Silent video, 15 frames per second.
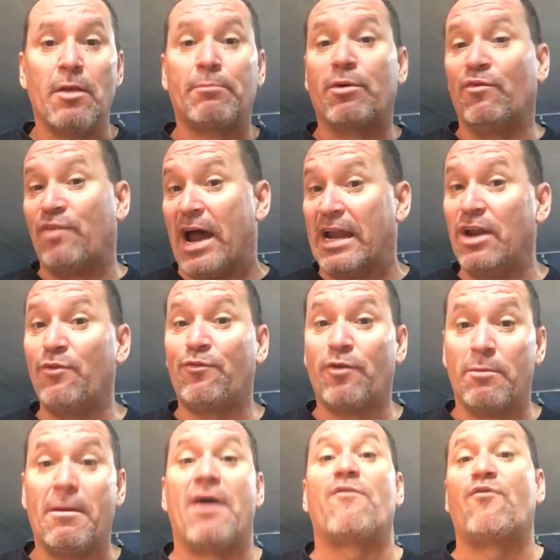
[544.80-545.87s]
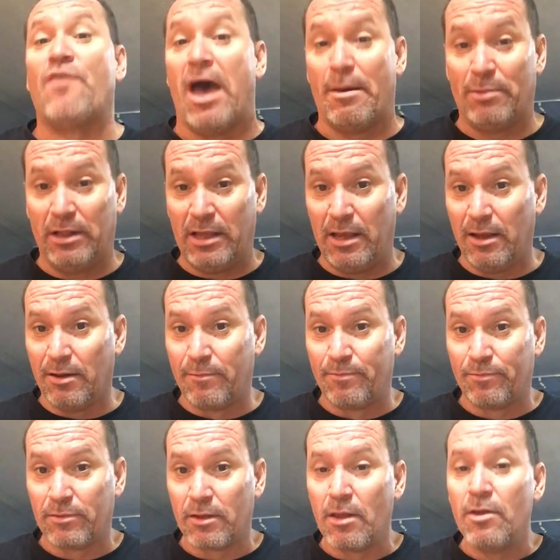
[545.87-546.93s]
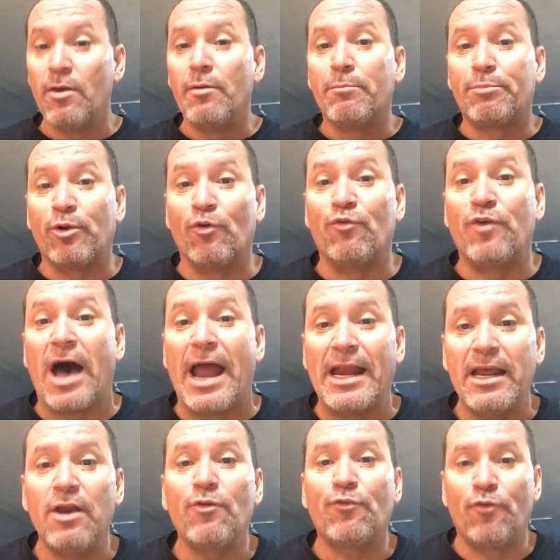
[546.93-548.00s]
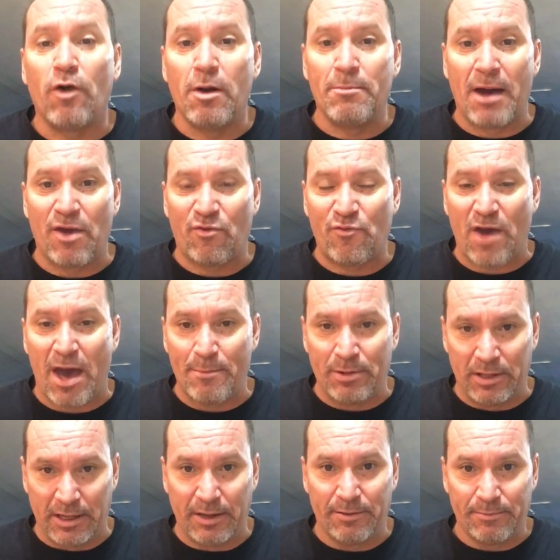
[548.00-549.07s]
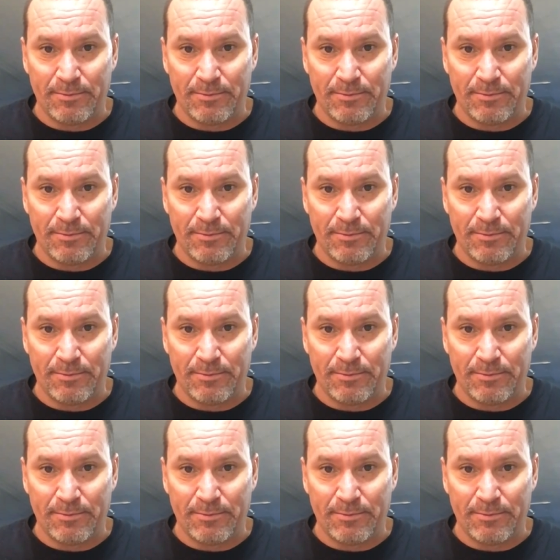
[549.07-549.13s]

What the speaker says: providing for my family. Providing for my family.